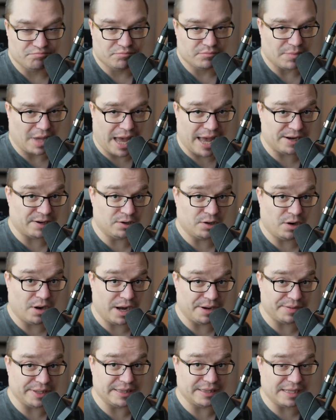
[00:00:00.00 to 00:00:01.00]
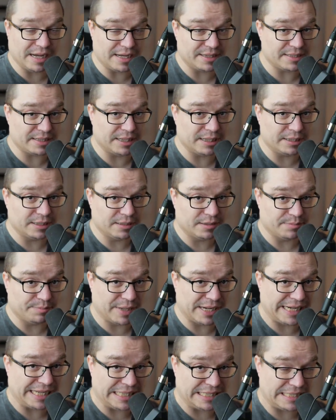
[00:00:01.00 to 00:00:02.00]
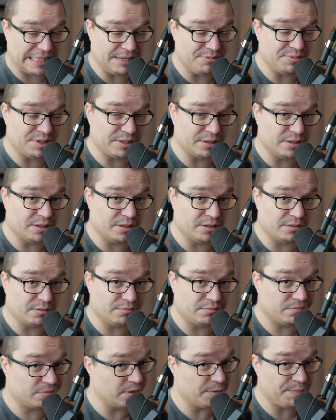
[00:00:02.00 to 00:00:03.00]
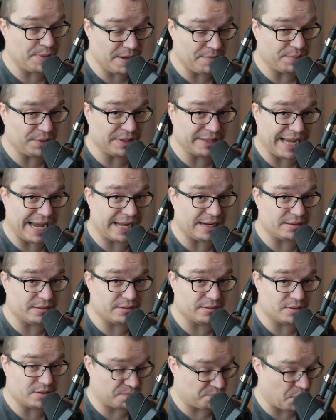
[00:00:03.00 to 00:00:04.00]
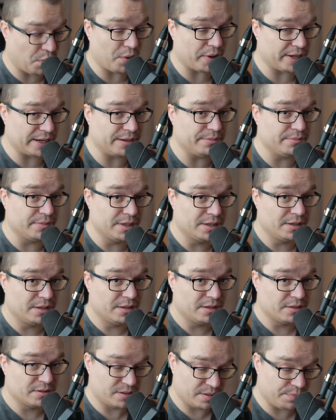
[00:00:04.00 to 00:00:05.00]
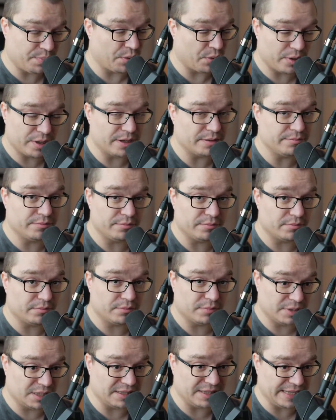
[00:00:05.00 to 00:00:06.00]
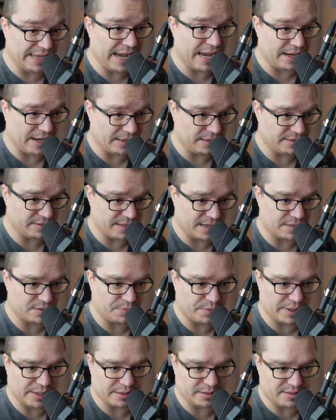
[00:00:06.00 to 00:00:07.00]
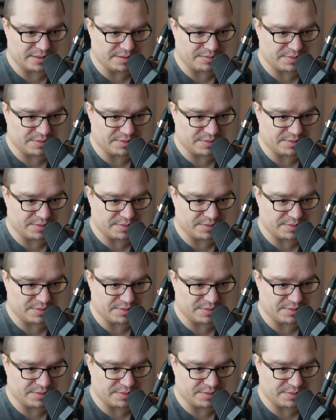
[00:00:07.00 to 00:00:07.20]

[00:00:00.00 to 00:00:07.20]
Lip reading: I don't know how he does it, but he seems to, the people that support him to the end. At least that's what it seems